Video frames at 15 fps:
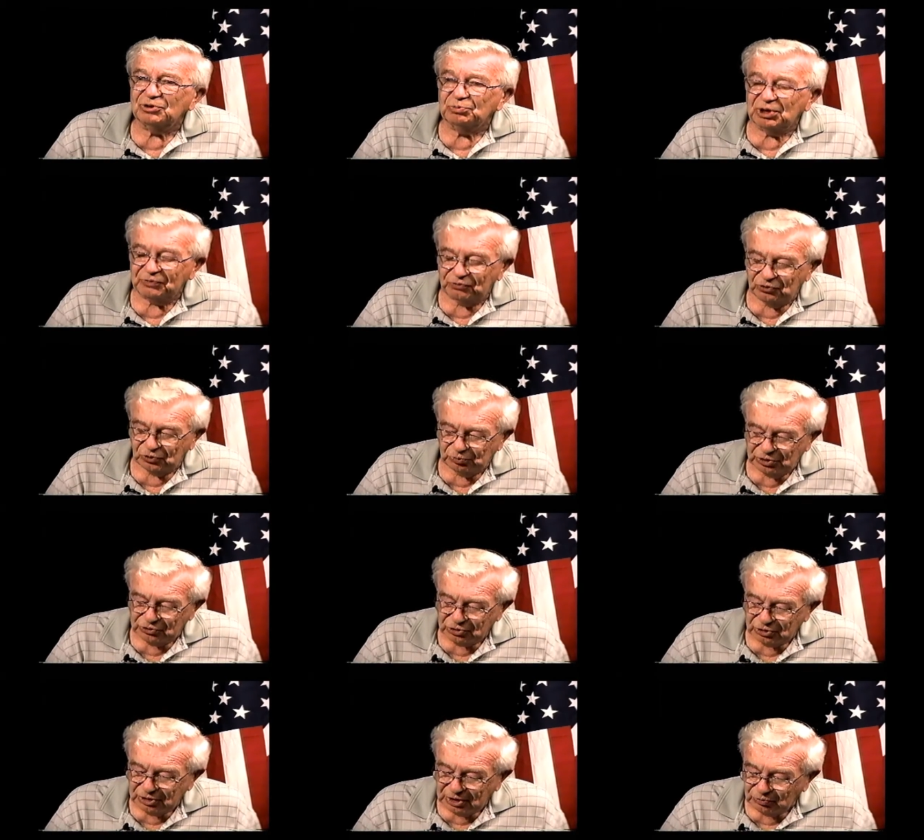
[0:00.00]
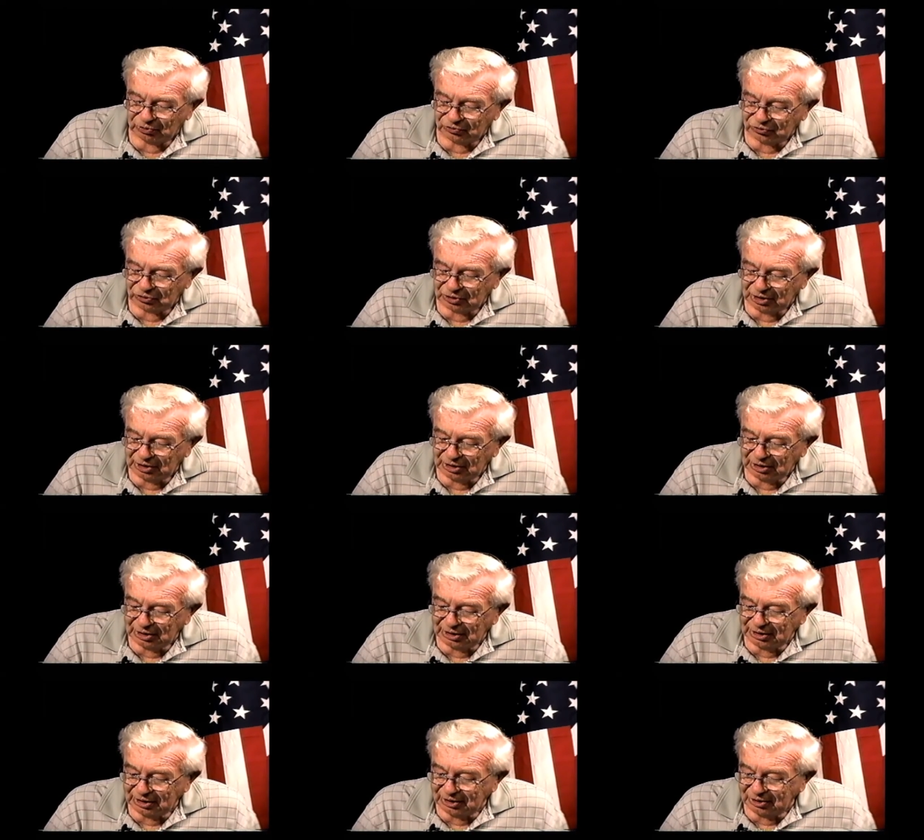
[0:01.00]
my first mission. That was
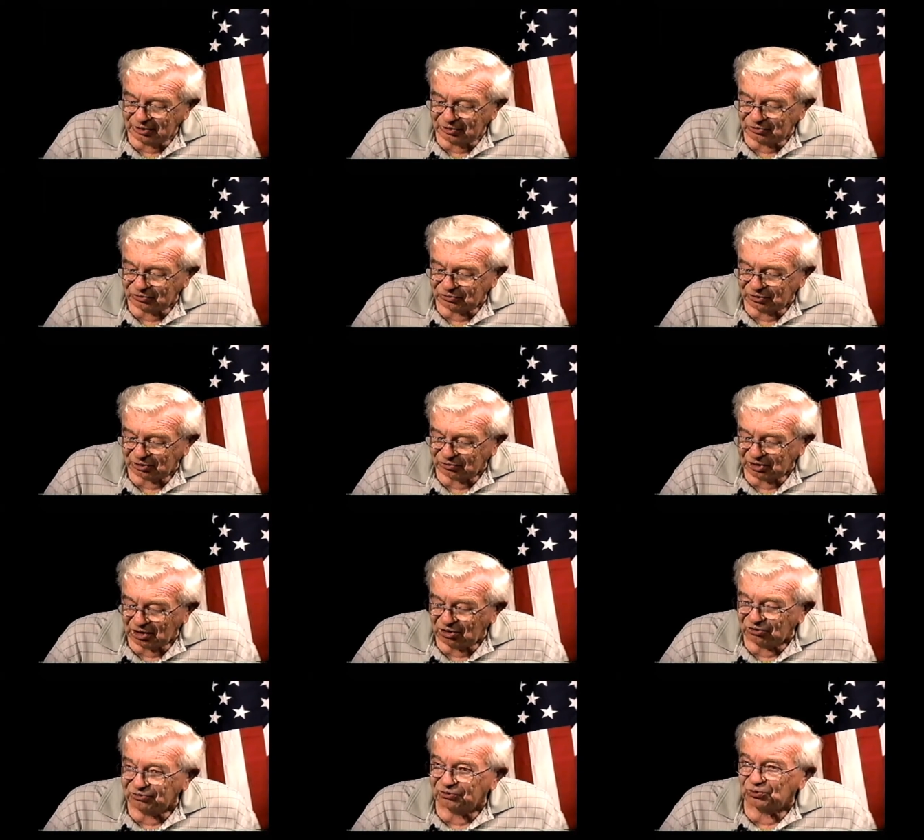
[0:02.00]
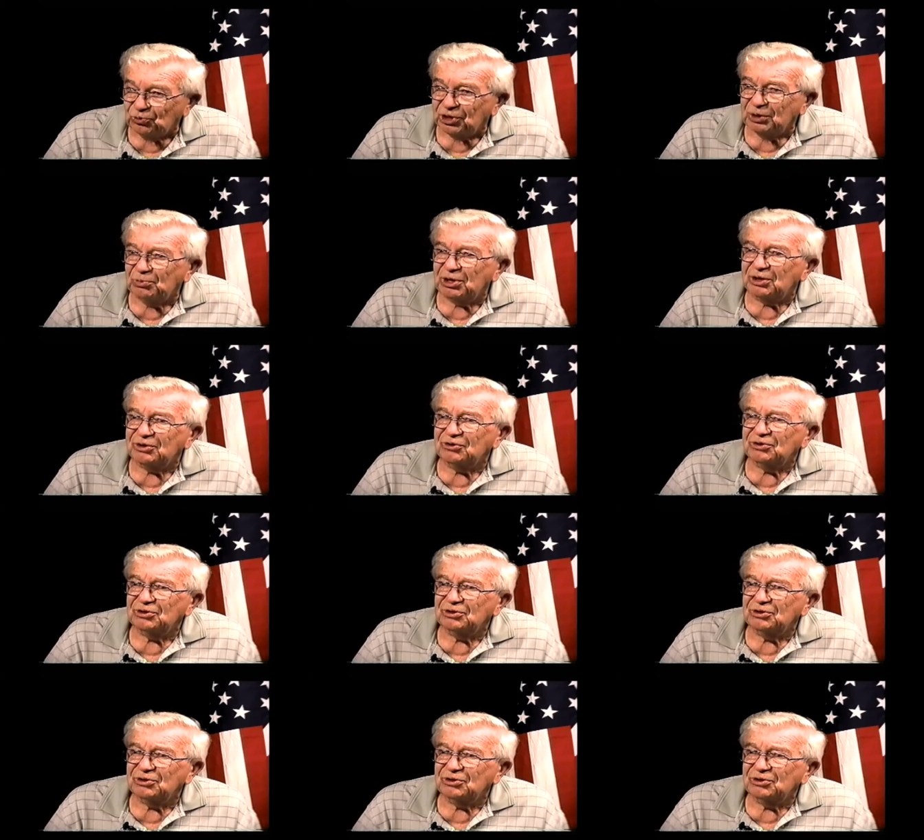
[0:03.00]
6 hours and 20 minutes.